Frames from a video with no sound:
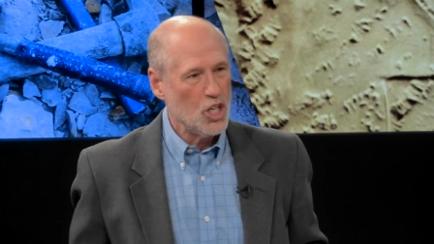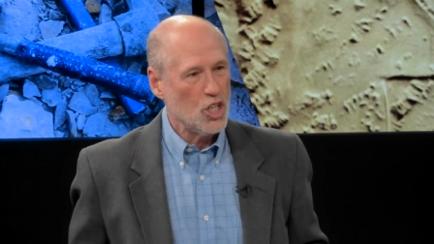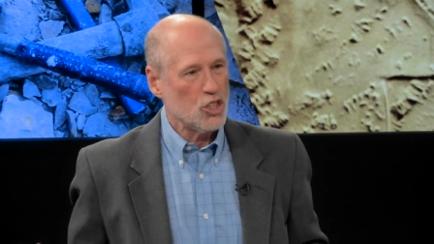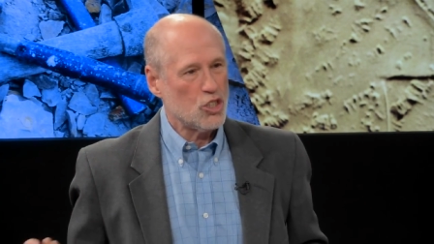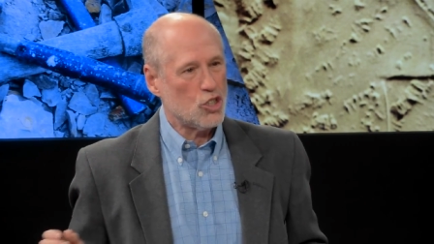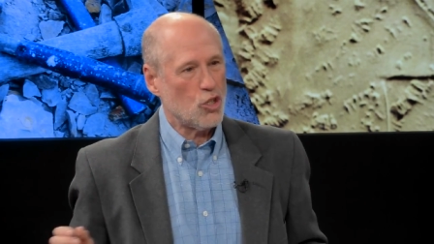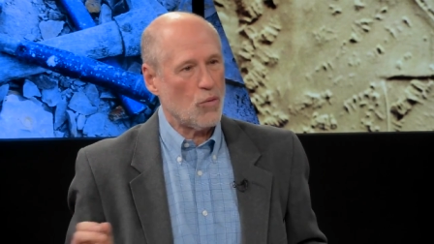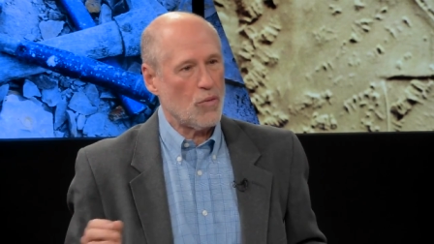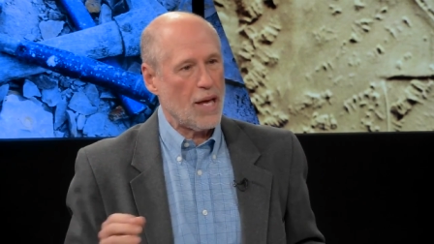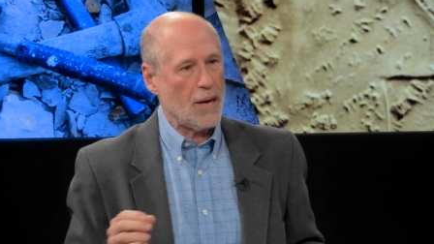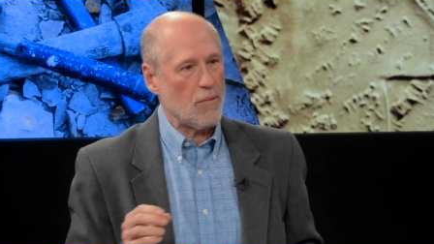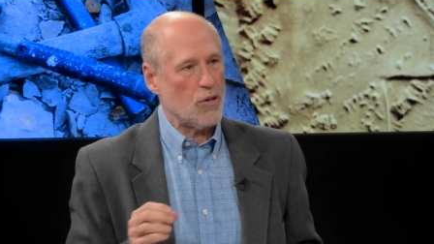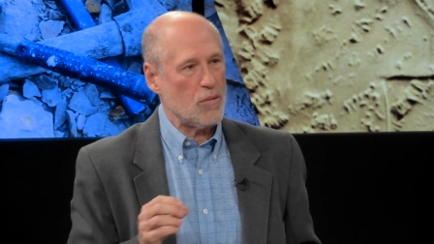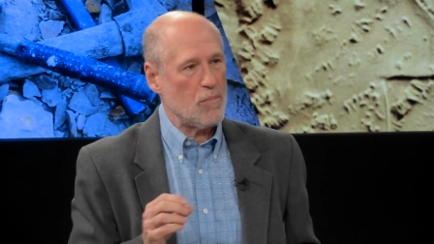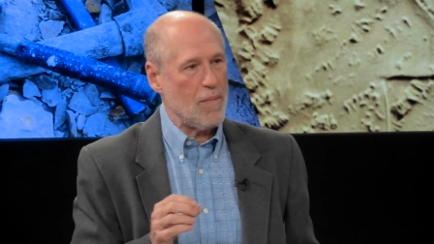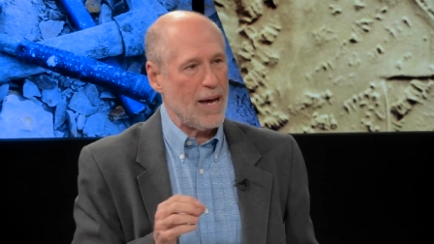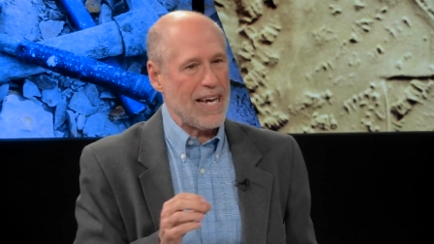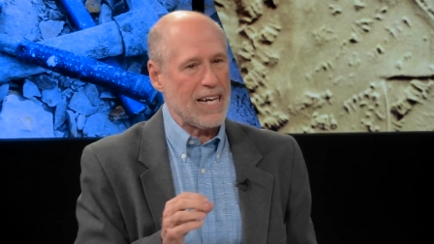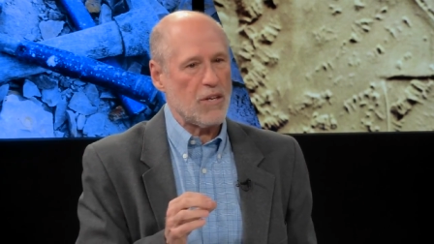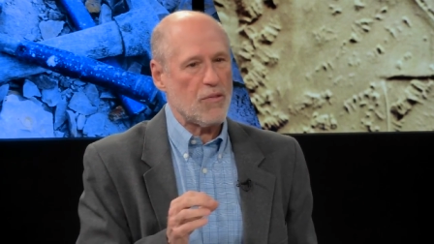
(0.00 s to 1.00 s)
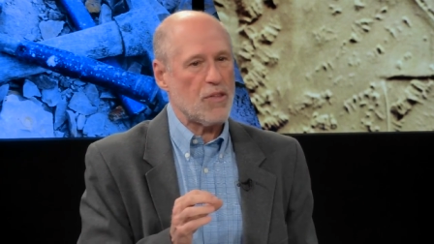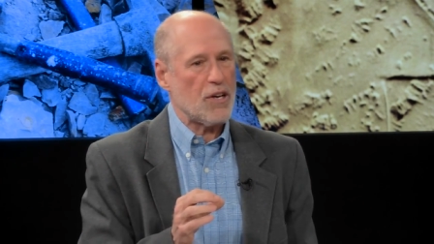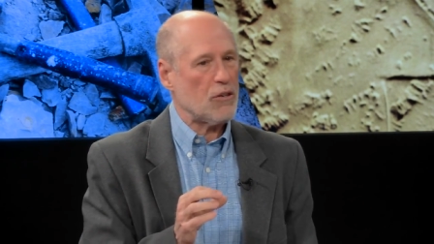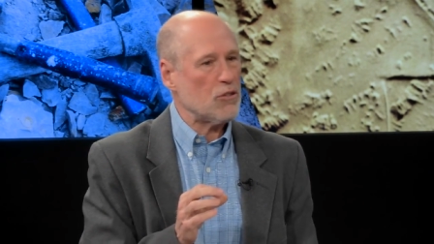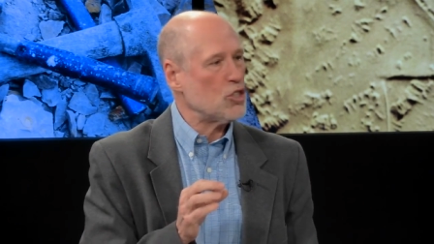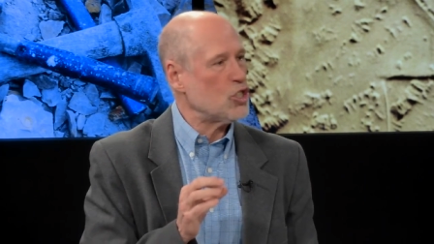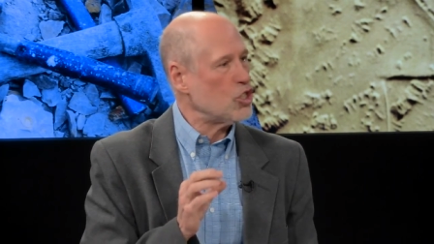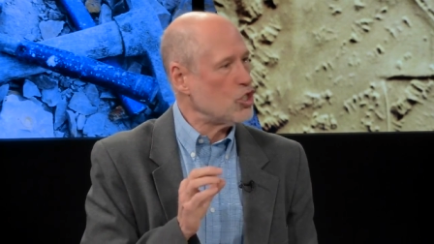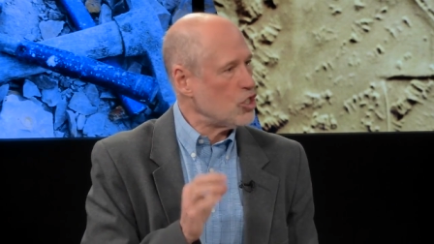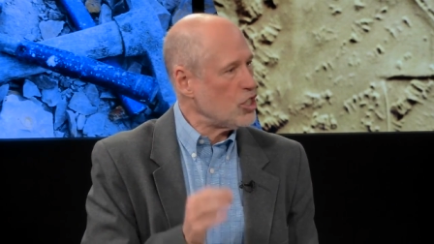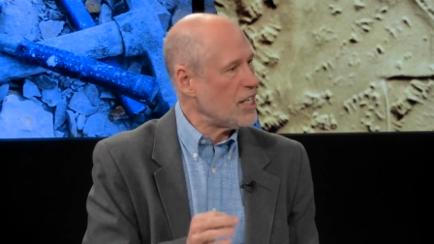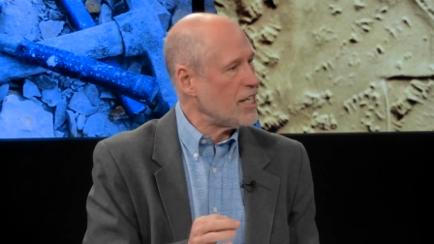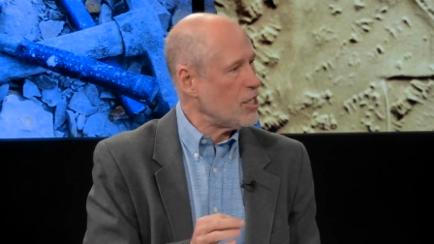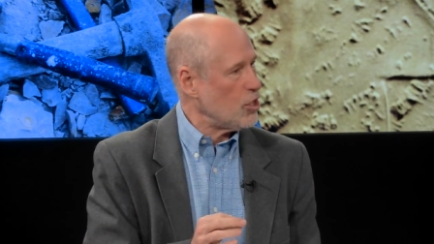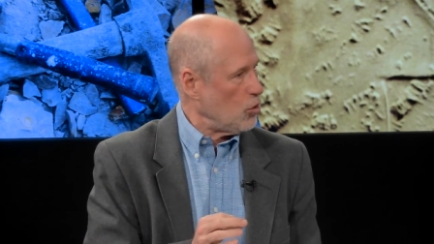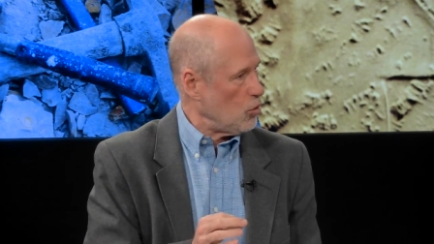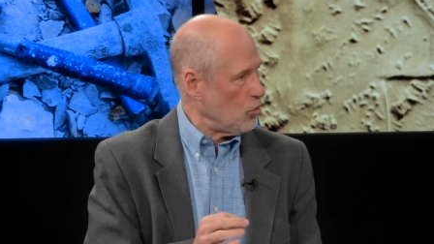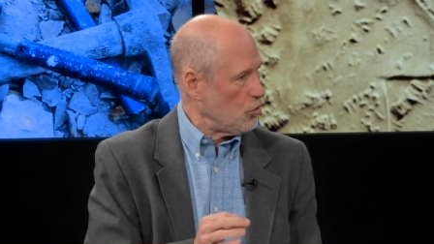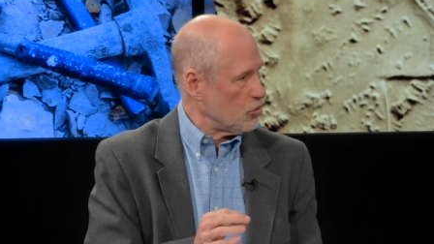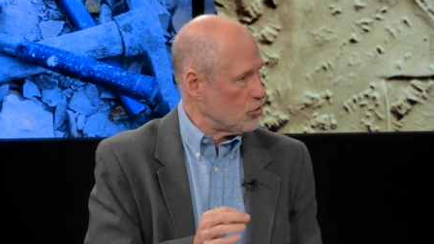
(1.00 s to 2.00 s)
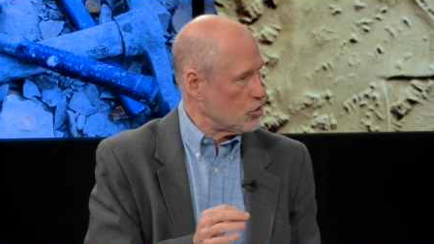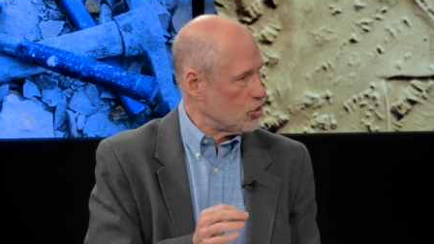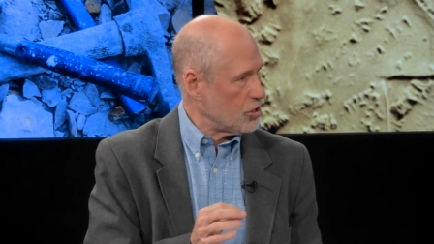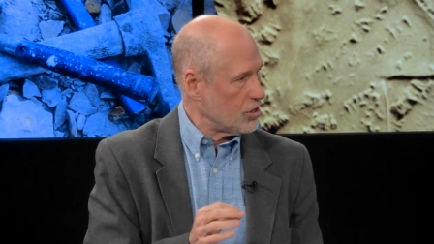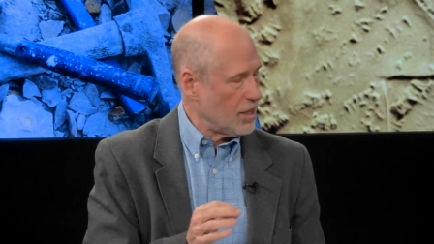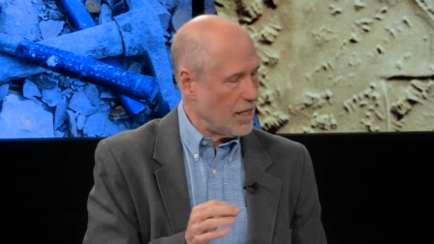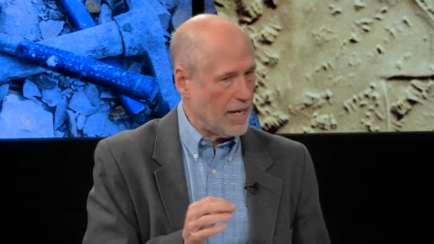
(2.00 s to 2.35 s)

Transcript: So they would make their seals.